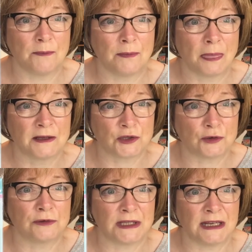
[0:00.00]

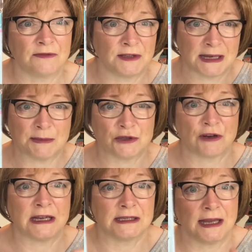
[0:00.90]
sorted for
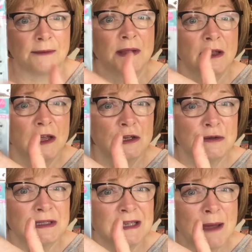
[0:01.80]
demonstrating. You
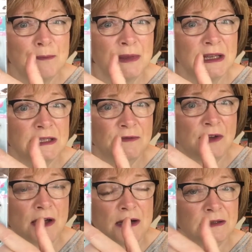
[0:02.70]
stamp this
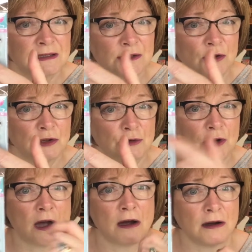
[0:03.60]
first on your
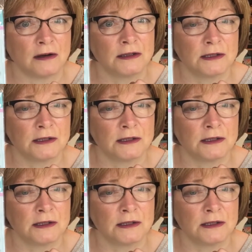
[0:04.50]
card,